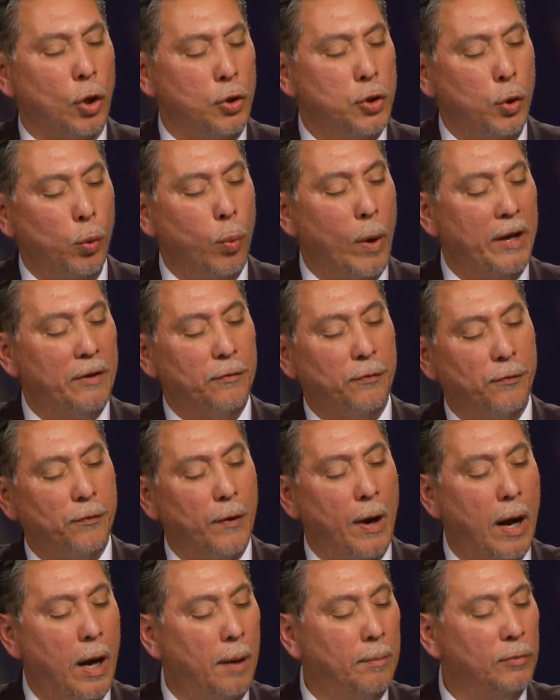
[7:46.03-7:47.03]
you went
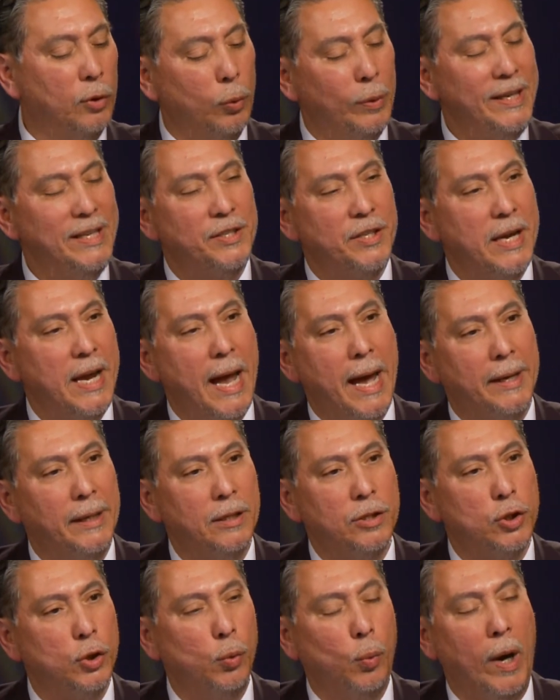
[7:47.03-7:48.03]
from
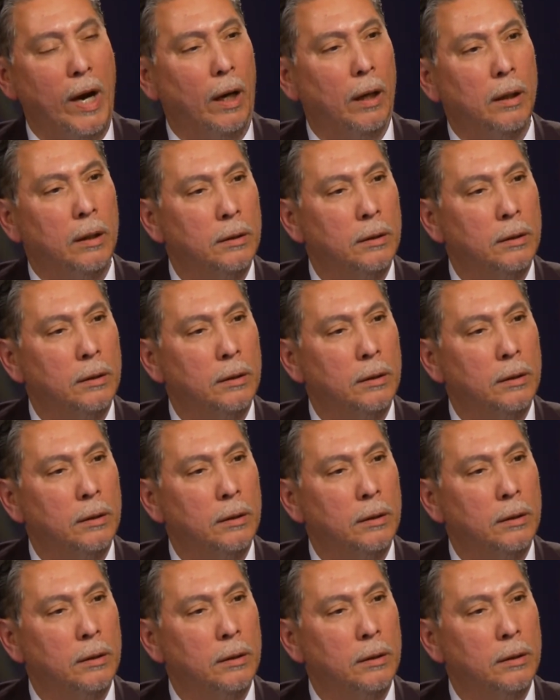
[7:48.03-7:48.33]
Louisiana to where?